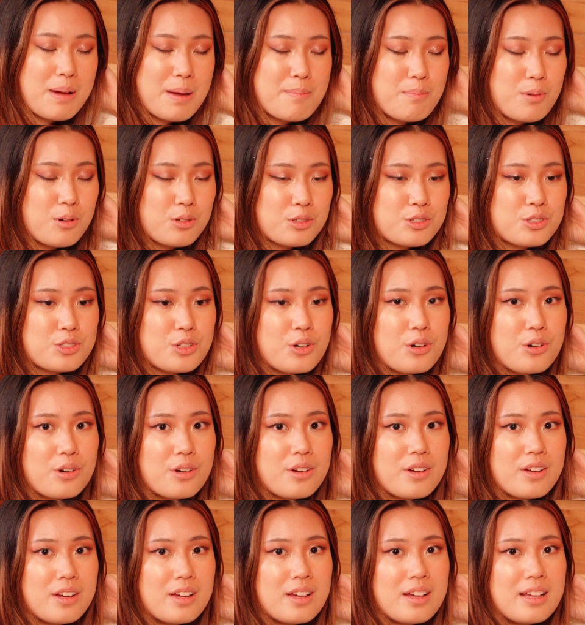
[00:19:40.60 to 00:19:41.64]
my books. So
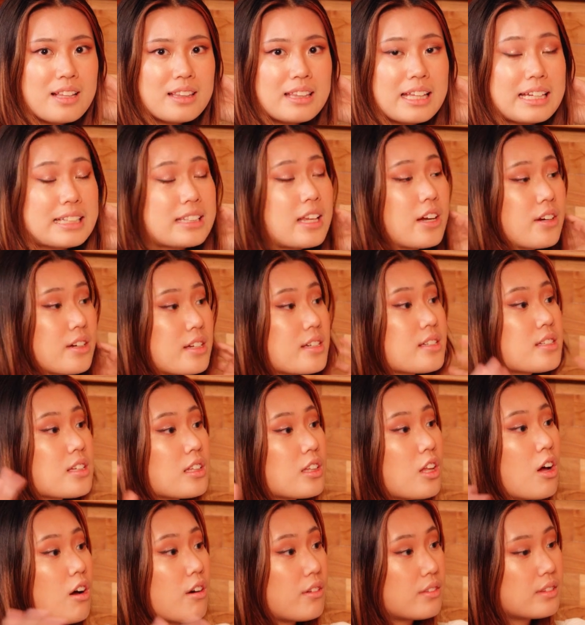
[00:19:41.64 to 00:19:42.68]
like there is a
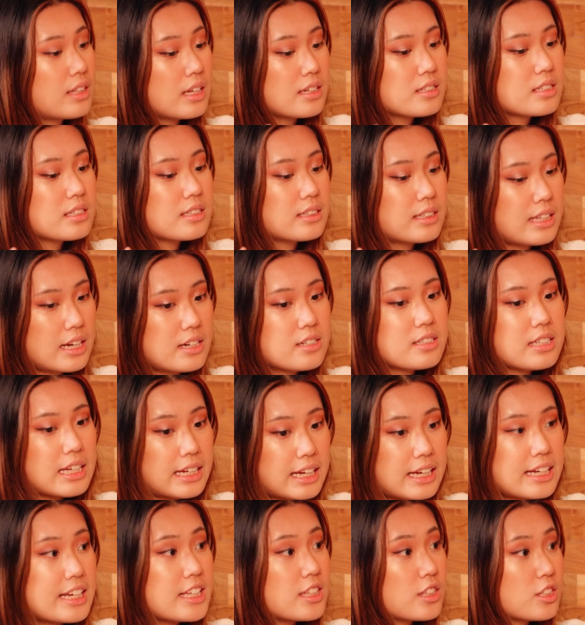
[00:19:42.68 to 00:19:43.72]
lot, there's like
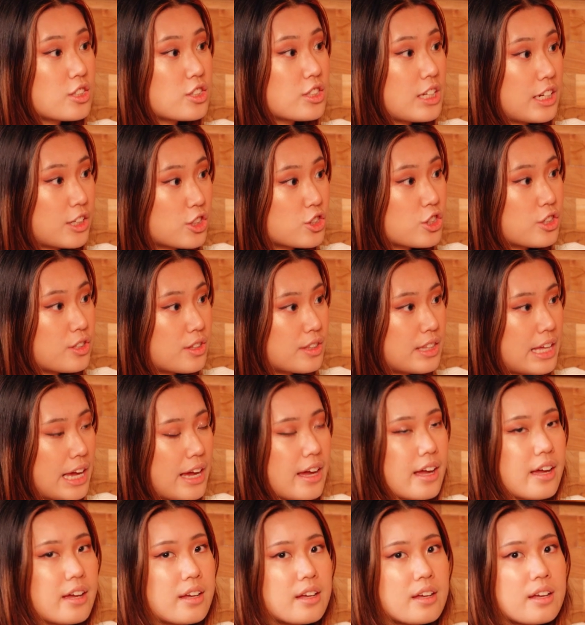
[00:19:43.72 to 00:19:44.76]
an intersection
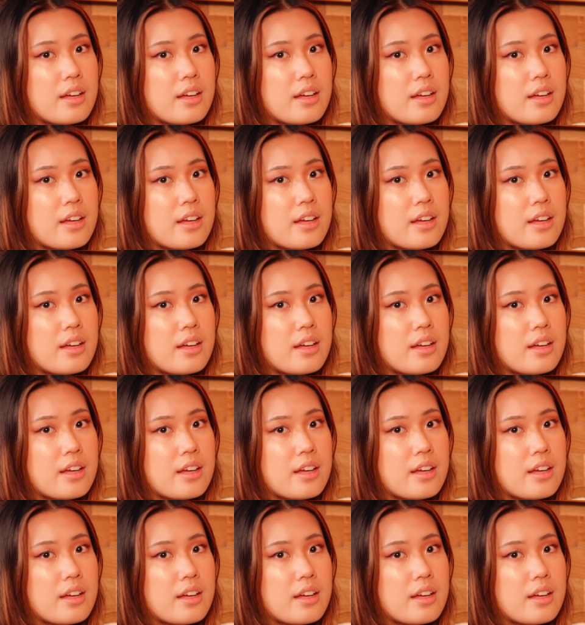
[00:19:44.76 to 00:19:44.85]
there.